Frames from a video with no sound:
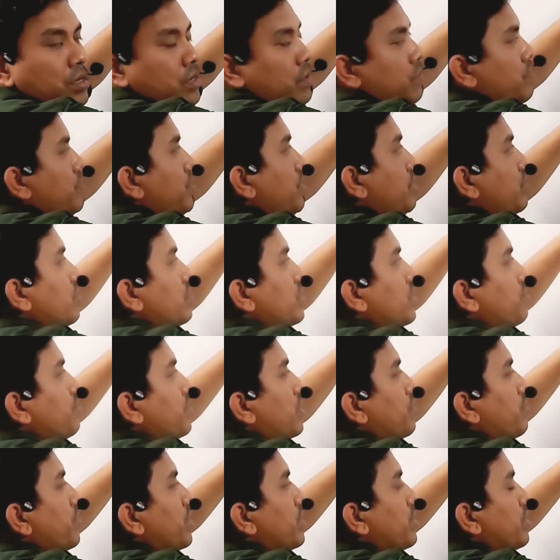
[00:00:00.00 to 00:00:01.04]
We know the
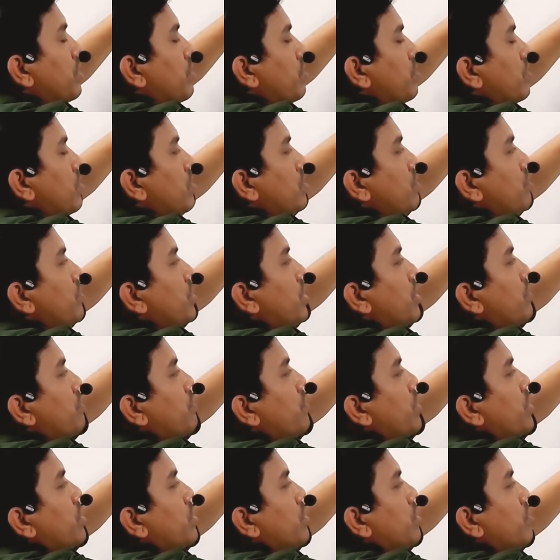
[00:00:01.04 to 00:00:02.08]
perpendicular, we can
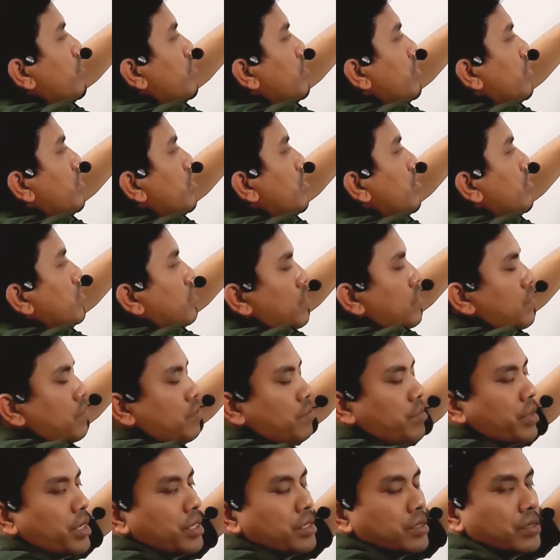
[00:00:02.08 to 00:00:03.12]
find out the
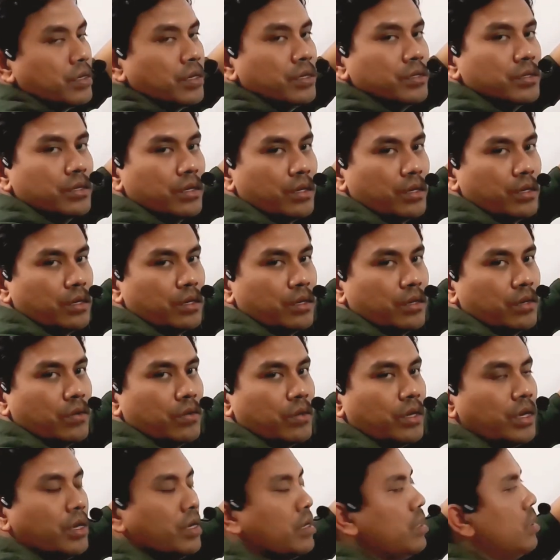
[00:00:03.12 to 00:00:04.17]
base easily.
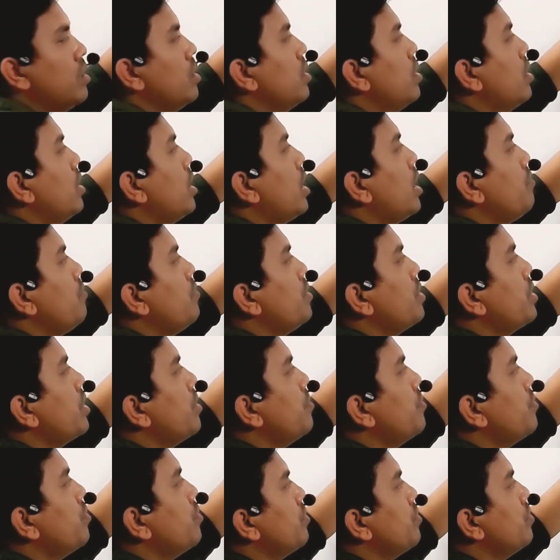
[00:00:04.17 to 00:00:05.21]
Okay? How we came
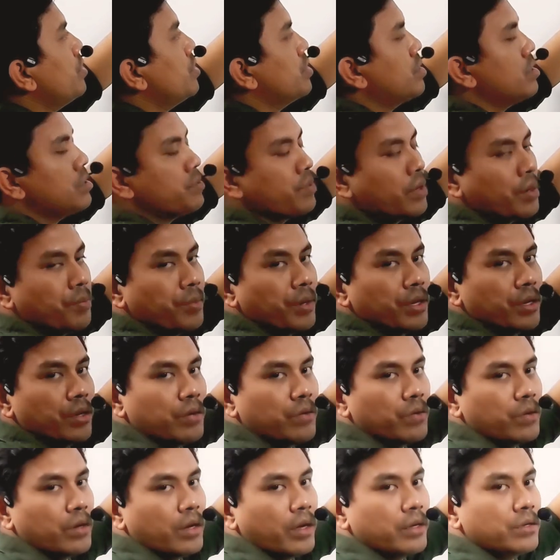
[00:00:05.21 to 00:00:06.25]
to this is
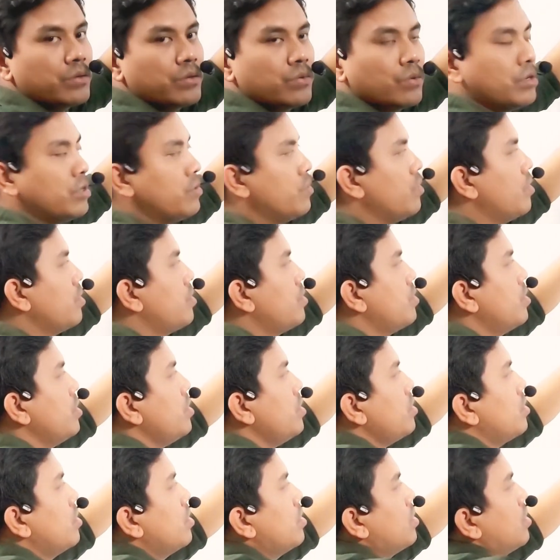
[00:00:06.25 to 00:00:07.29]
perpendicular? I told you already.